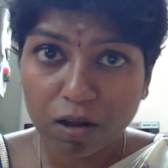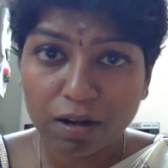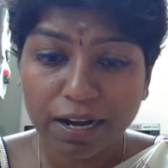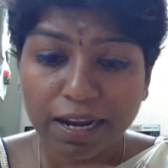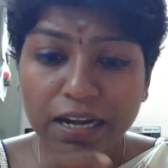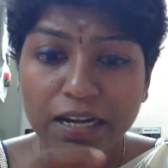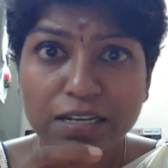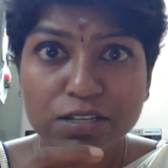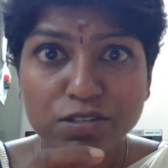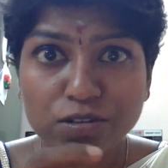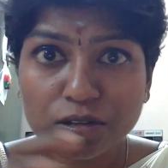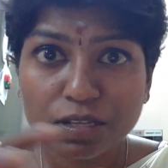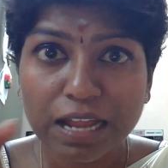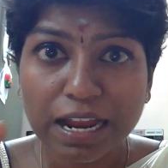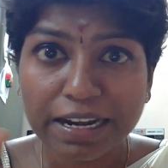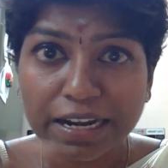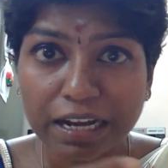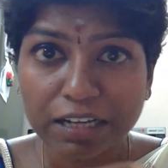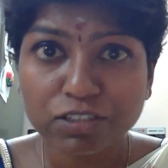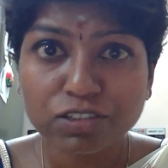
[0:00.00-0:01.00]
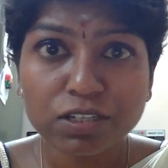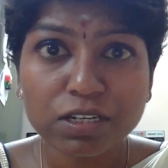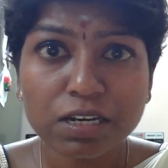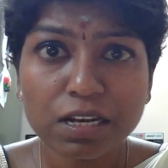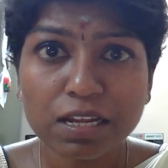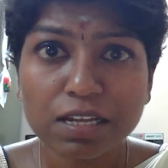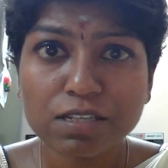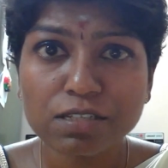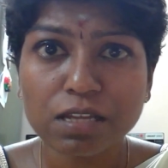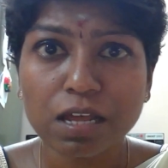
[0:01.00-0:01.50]
All right, so
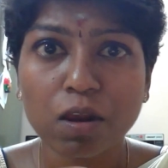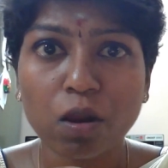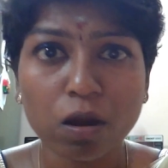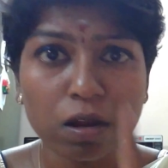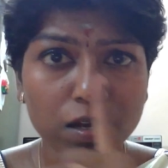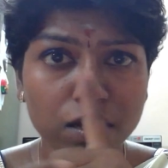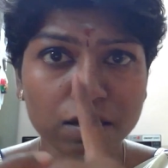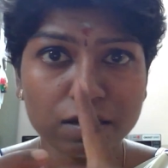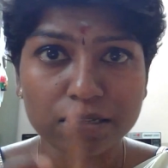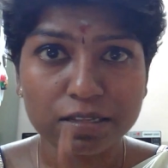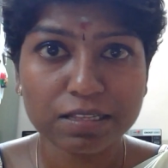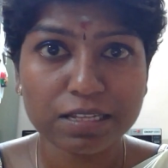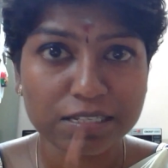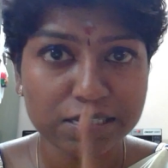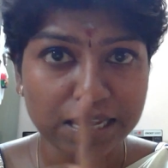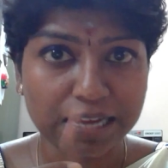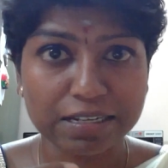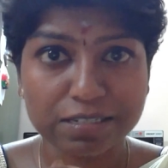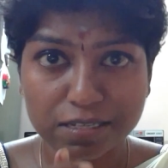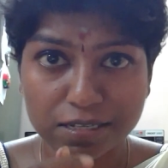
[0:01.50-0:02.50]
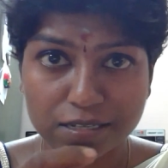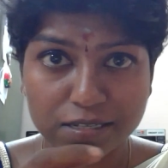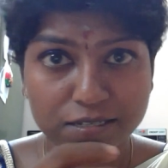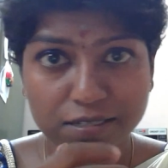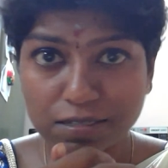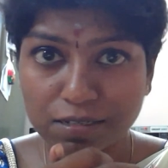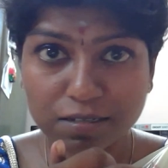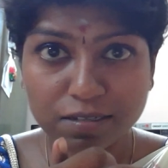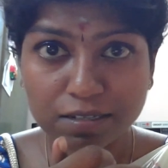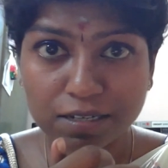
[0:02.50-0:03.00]
adduction is along this
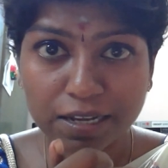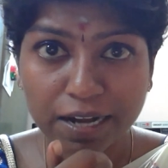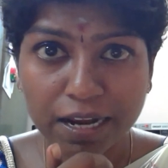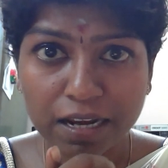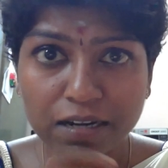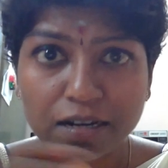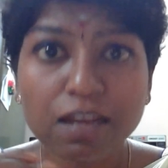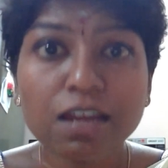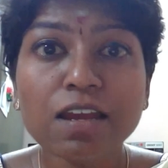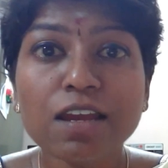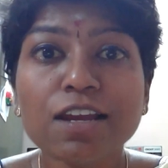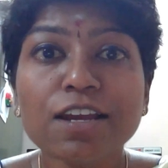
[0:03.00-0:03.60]
axis, correct?